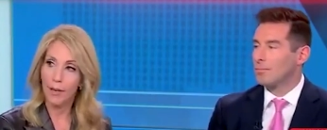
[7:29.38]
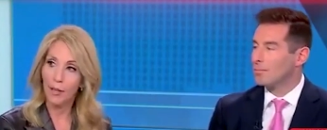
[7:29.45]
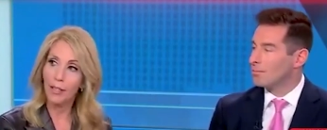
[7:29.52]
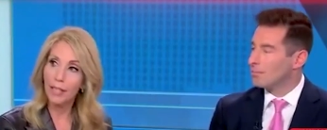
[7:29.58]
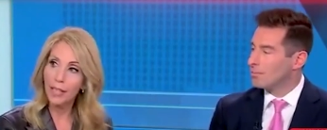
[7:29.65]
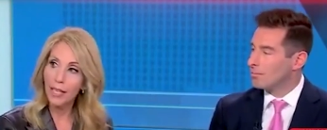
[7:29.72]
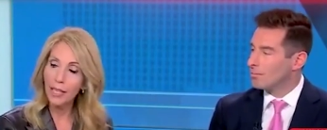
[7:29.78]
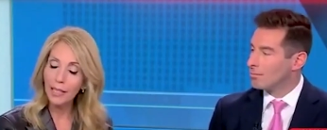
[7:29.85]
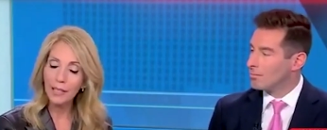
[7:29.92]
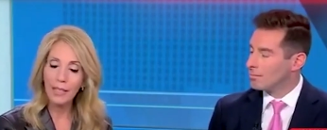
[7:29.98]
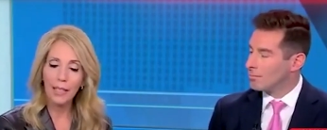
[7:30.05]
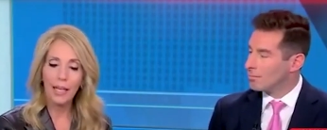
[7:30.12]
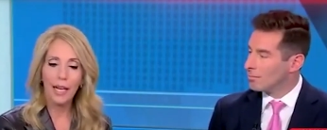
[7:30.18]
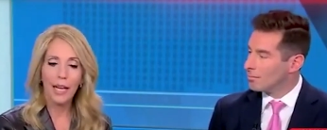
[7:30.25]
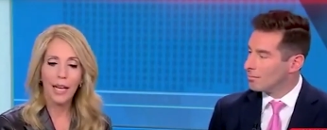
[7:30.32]

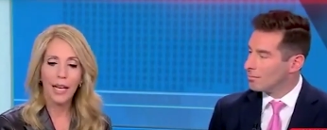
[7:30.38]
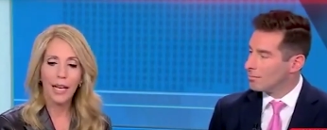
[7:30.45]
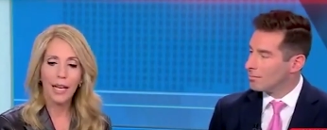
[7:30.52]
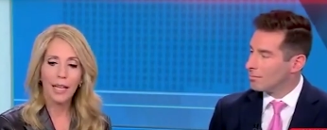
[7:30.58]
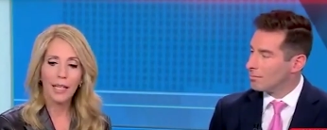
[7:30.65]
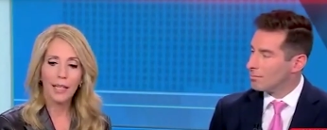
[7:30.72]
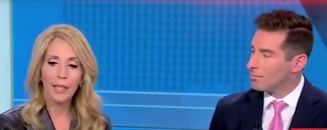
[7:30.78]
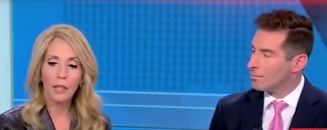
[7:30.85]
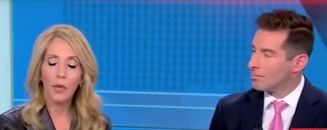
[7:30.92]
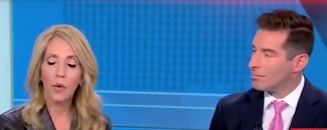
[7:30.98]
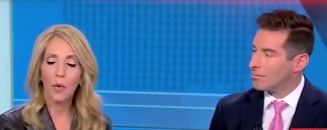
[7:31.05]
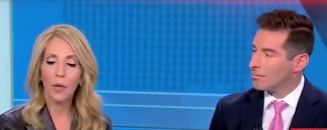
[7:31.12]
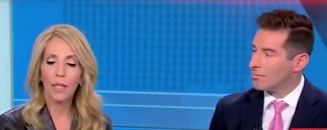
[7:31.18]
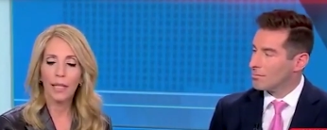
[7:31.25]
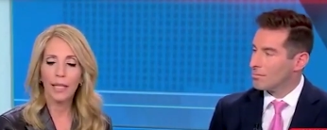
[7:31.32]
Speaker 1: America, the
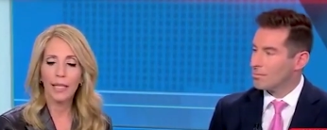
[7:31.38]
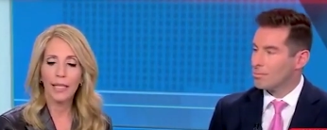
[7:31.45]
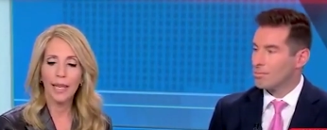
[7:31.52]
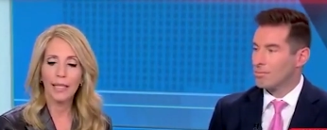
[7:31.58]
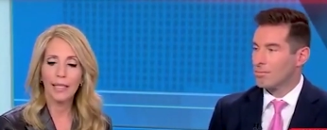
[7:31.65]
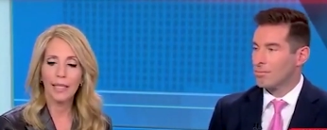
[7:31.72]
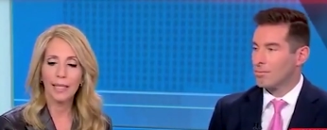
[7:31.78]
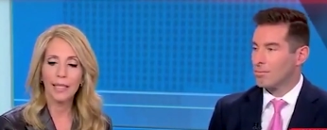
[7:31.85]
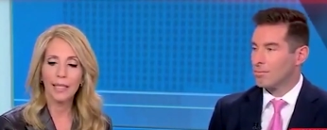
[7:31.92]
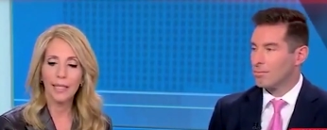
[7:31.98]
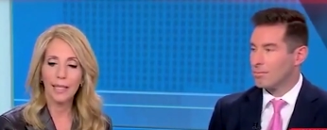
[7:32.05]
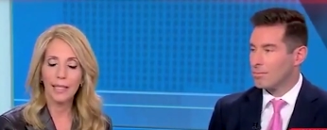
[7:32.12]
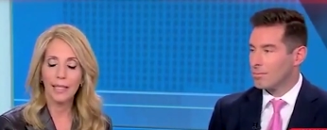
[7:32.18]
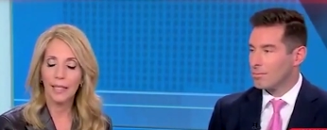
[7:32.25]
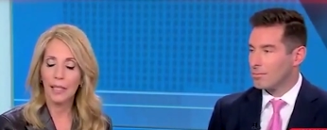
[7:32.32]
court
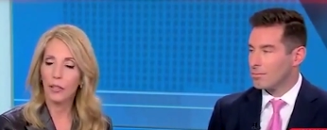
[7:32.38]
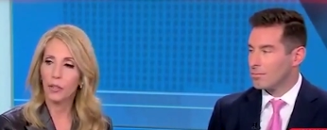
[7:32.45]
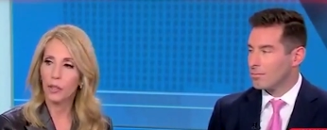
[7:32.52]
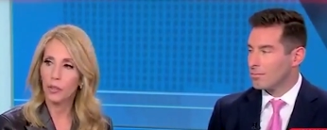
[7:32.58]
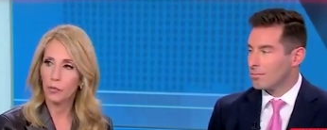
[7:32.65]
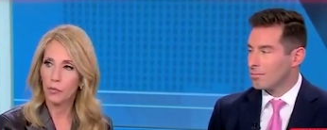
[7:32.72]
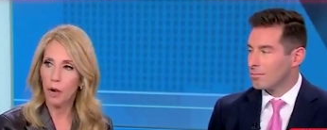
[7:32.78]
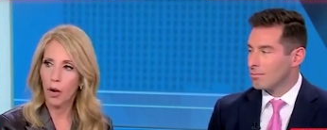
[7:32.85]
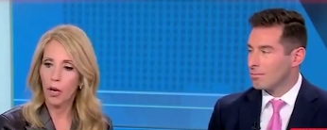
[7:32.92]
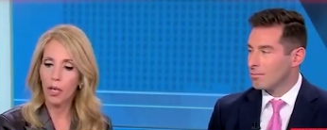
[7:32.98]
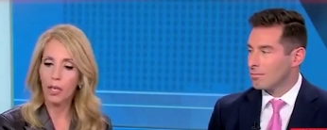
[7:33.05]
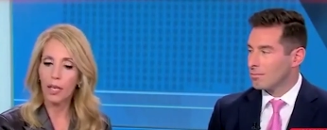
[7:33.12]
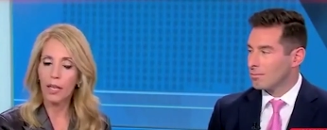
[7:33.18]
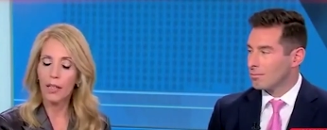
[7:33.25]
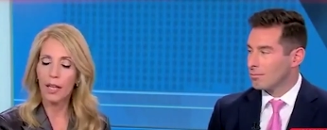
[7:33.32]
isn't necessarily
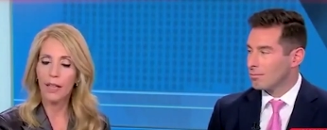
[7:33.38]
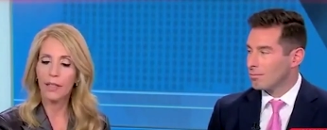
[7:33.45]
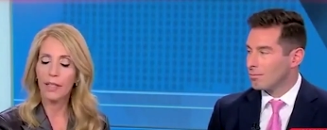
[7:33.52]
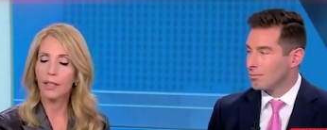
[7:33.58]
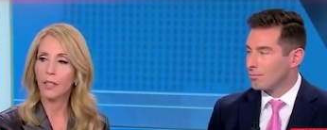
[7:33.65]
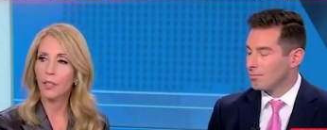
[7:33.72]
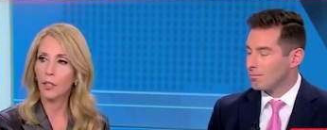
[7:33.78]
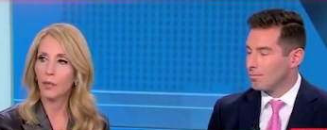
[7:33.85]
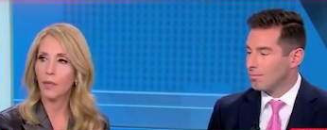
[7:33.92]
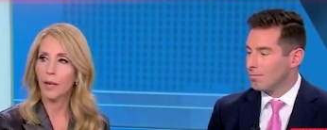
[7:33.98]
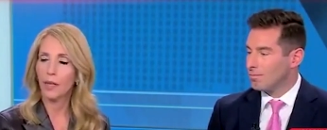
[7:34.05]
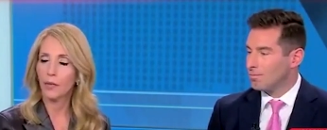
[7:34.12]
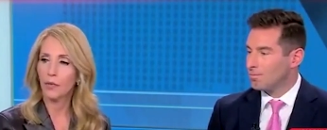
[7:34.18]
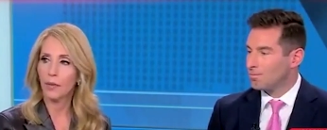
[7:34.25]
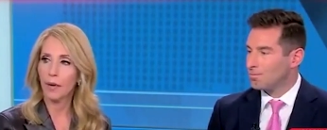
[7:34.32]
wrong that this is the
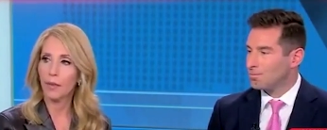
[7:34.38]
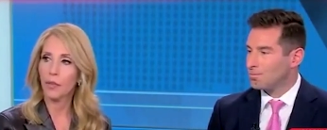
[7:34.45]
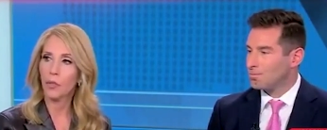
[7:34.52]
way the